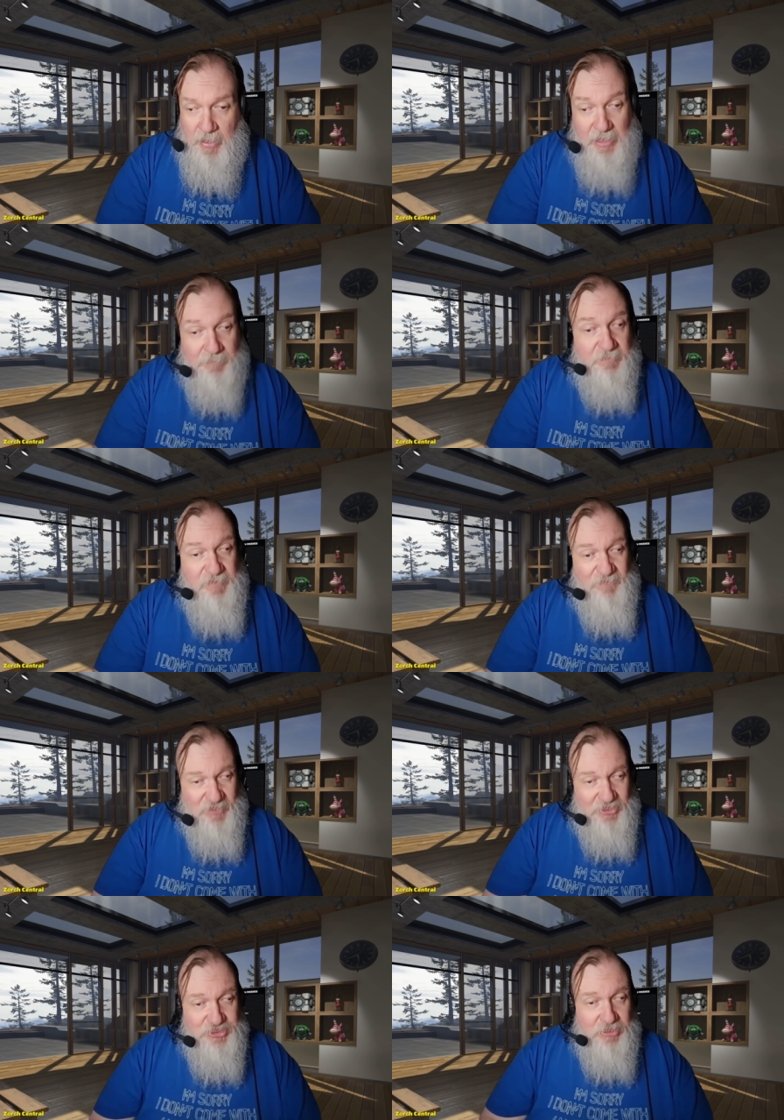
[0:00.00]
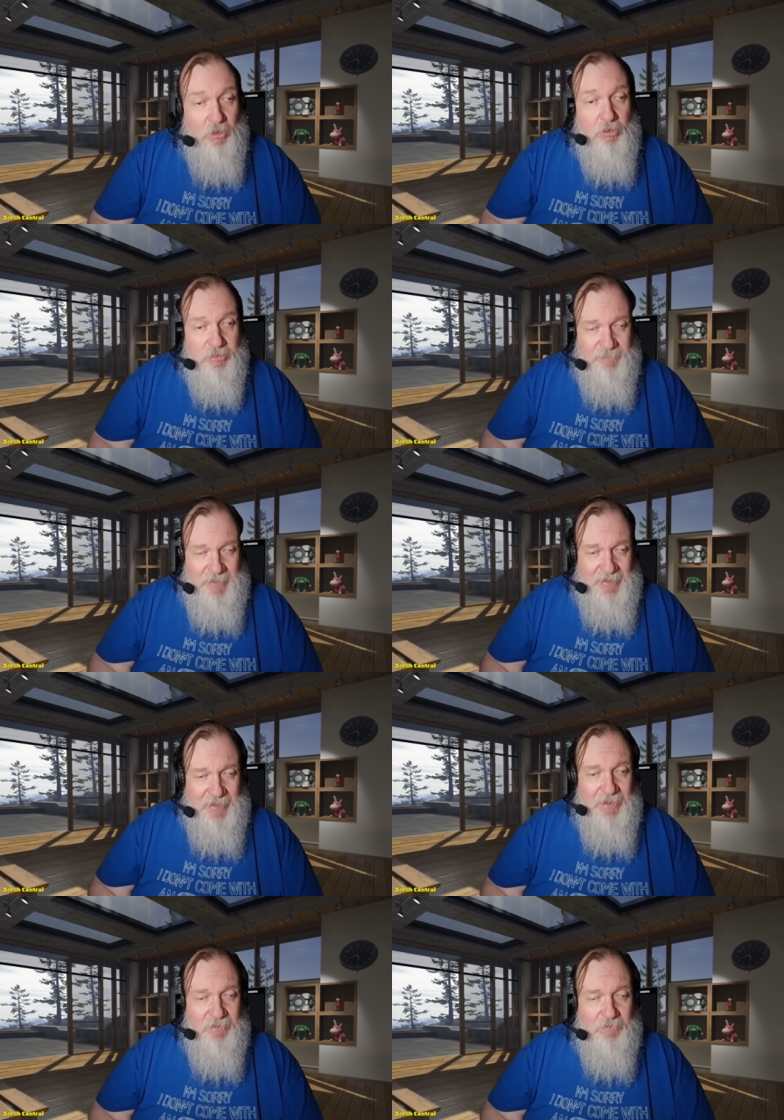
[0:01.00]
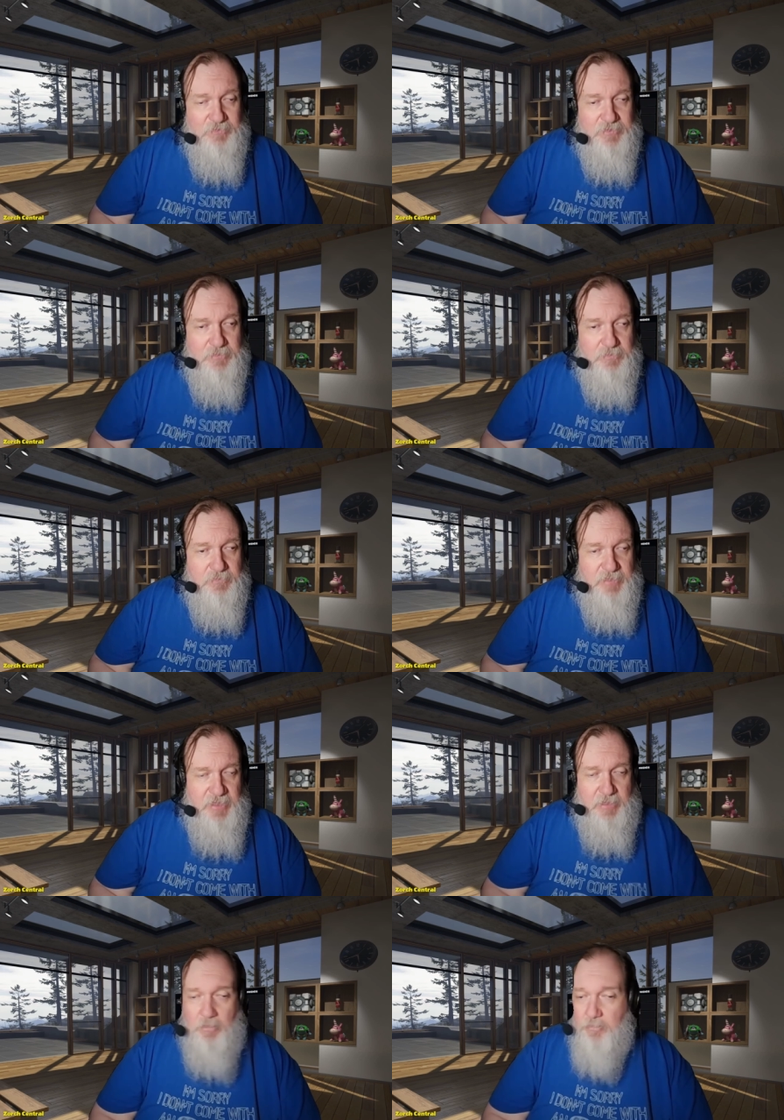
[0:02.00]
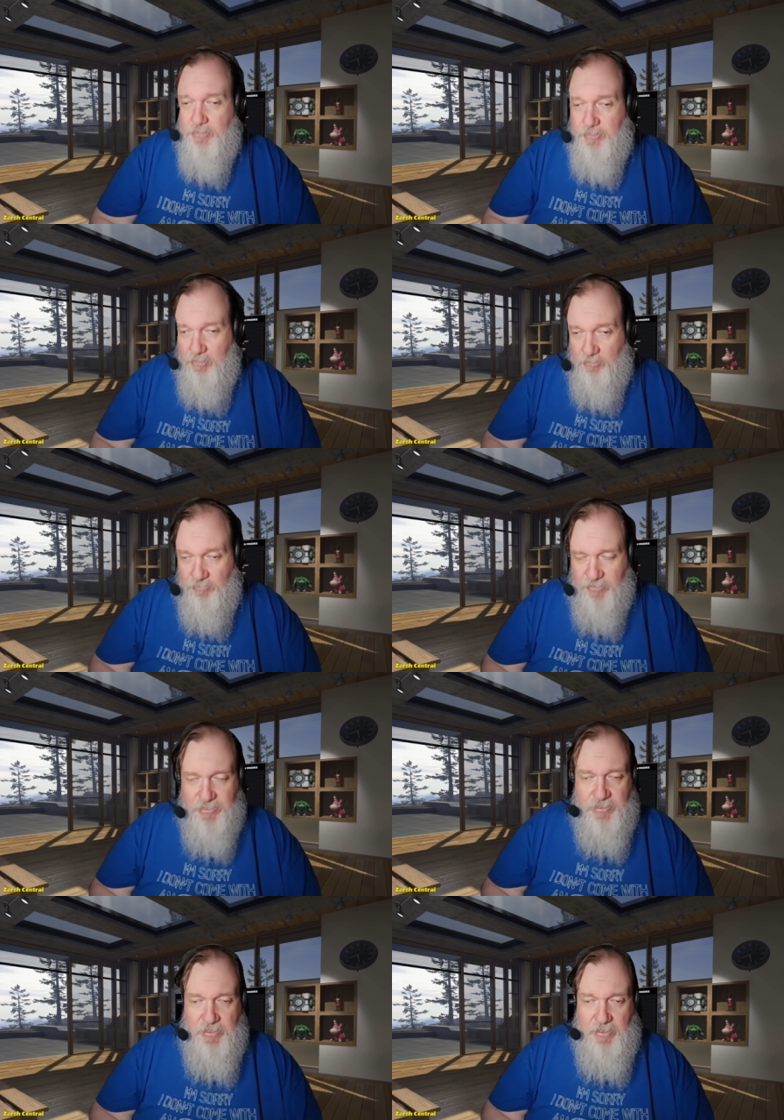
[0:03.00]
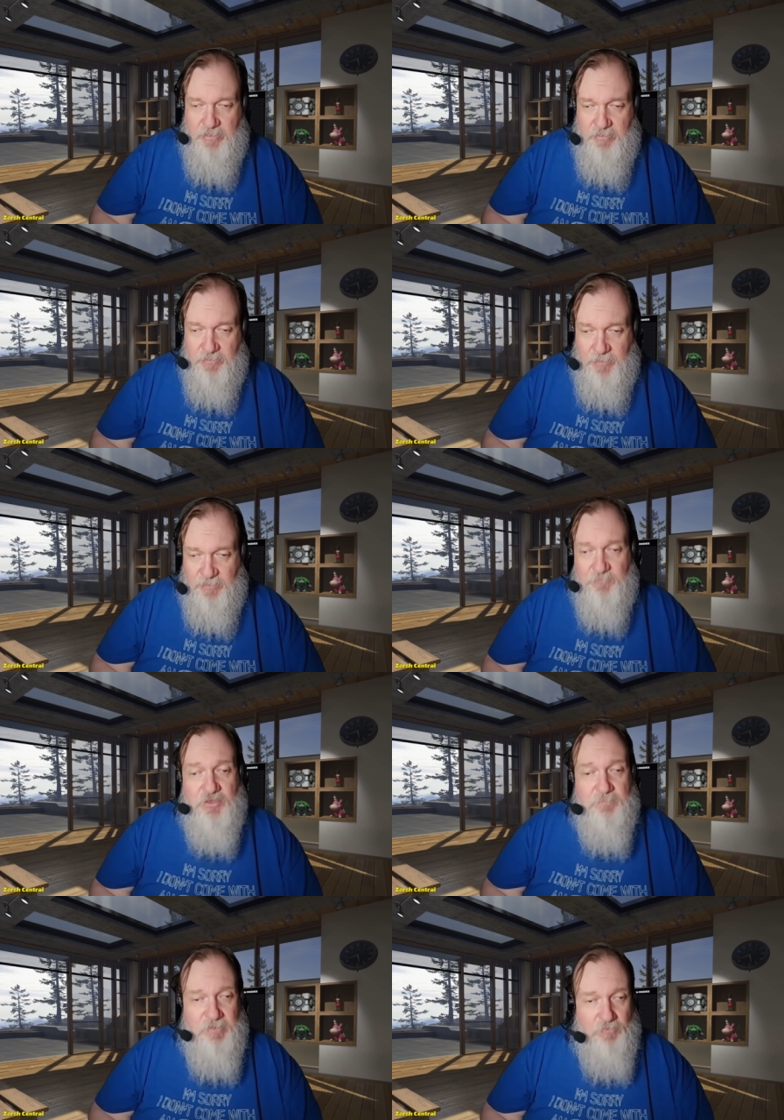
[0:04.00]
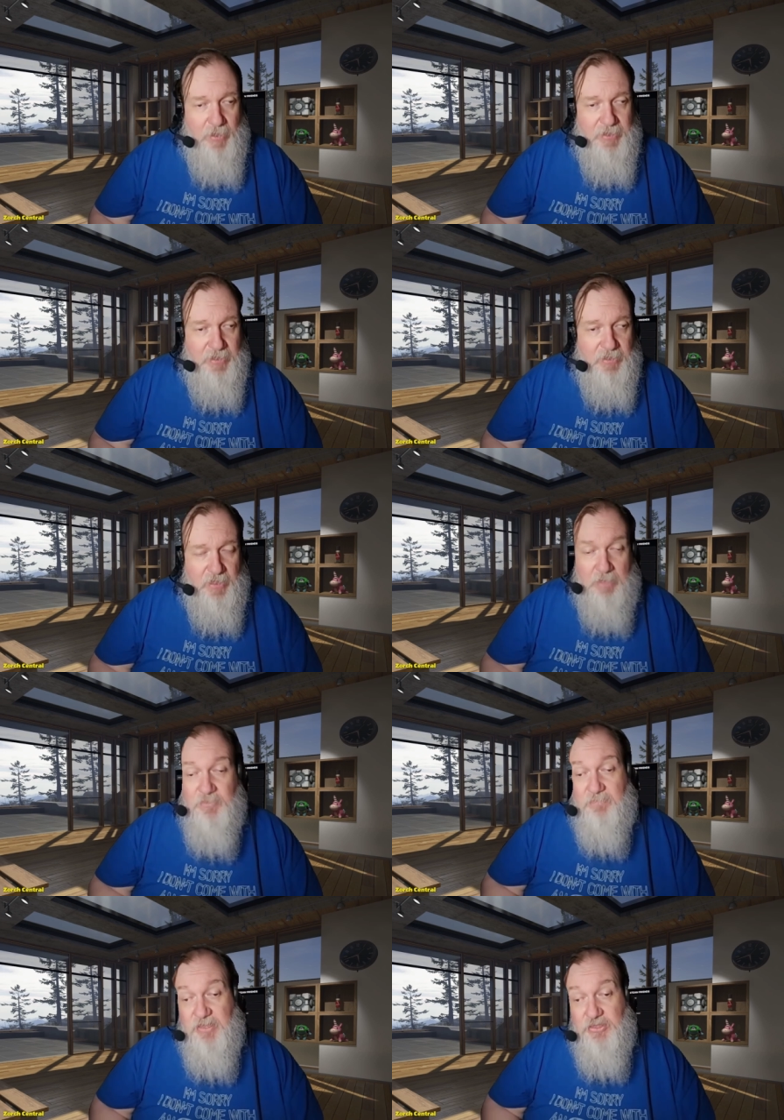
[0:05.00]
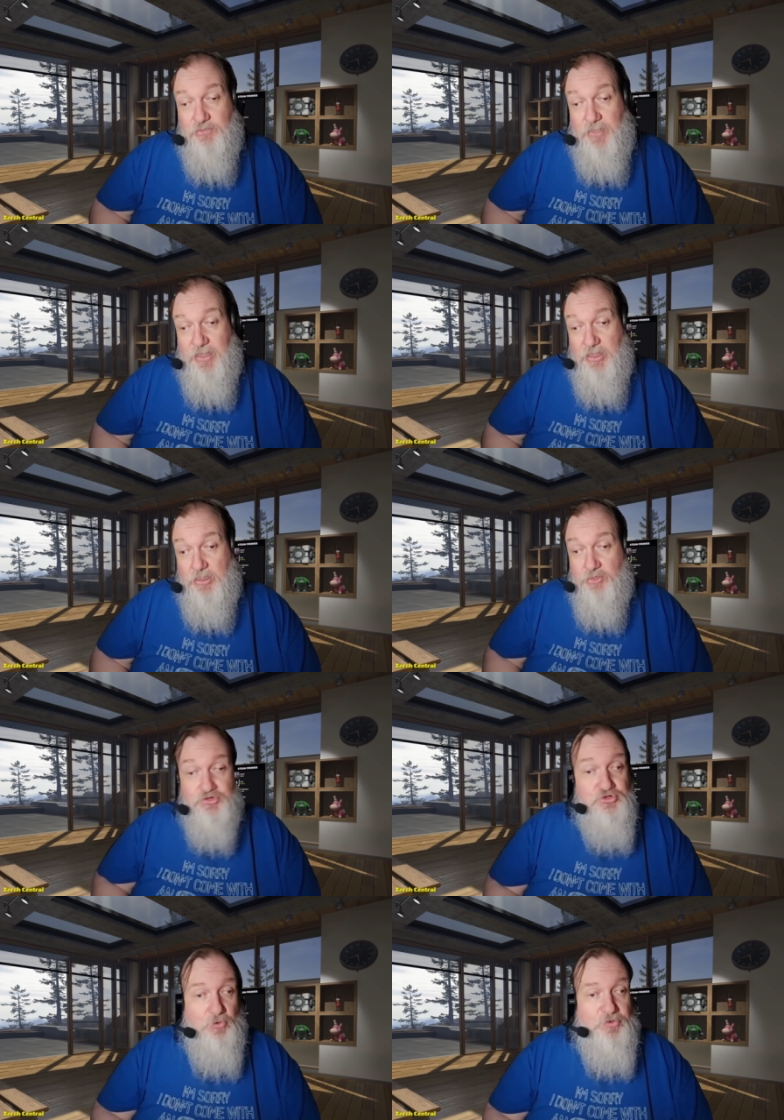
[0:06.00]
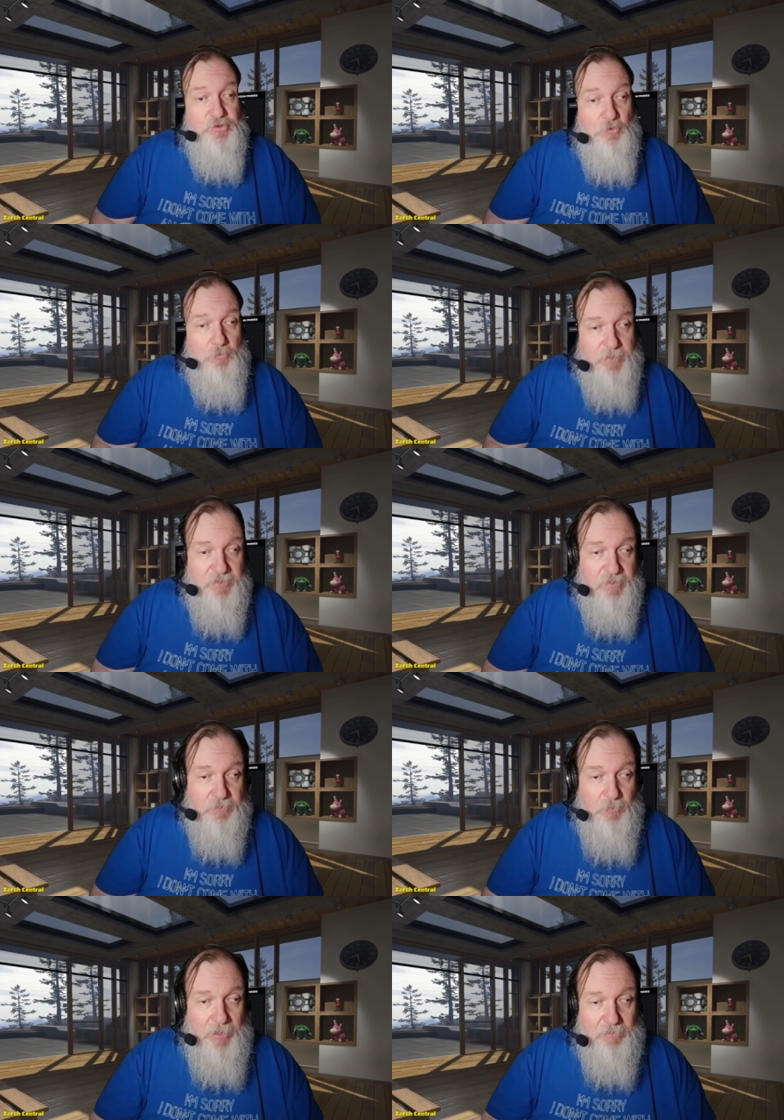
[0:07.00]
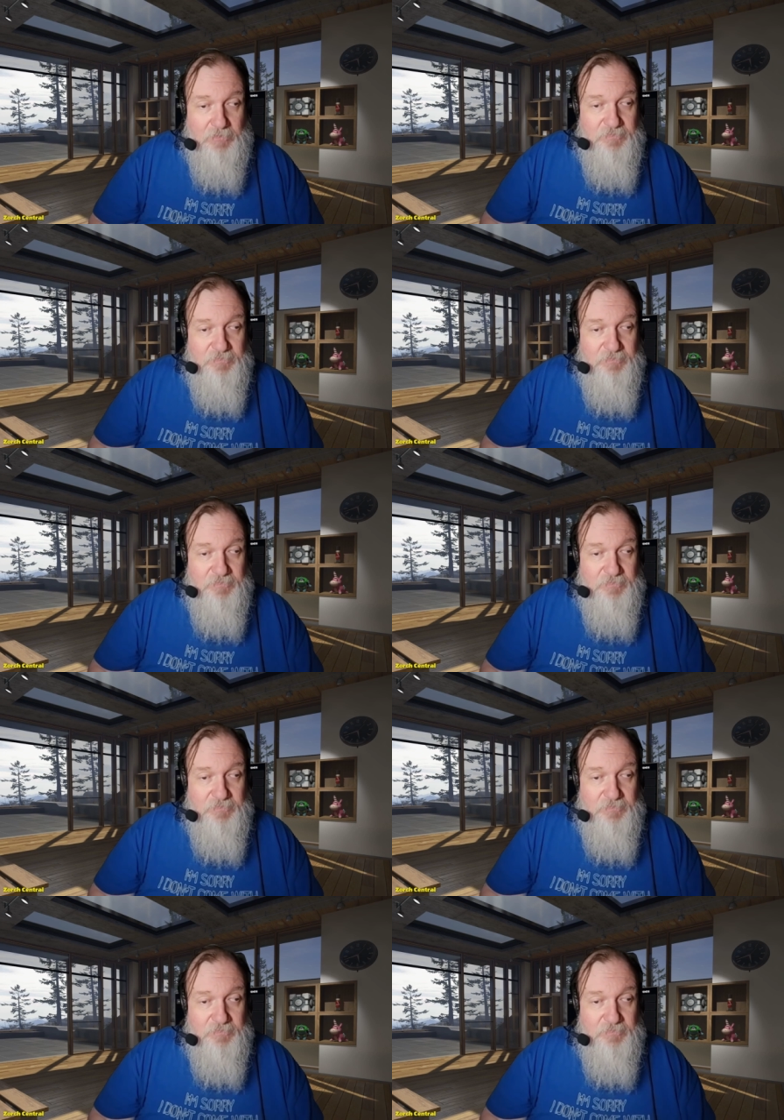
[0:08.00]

And I'm going to be fleshing all of that out in all the notes and things I'm going to be writing. And I'm going to be doing little short stories as well,